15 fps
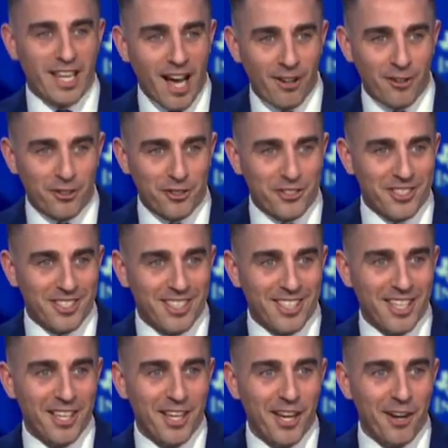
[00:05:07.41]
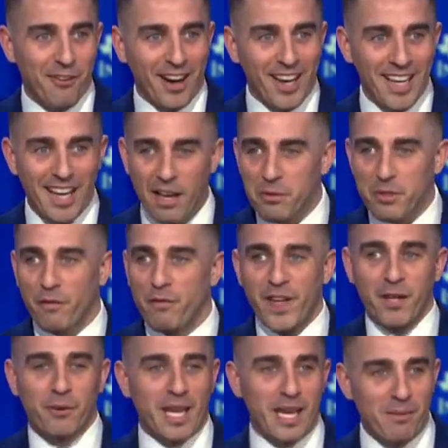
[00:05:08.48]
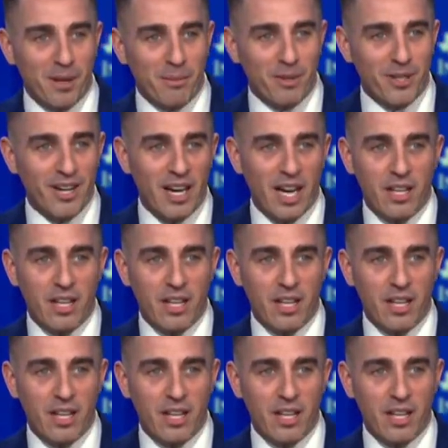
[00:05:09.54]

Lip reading: right? It was a video game number.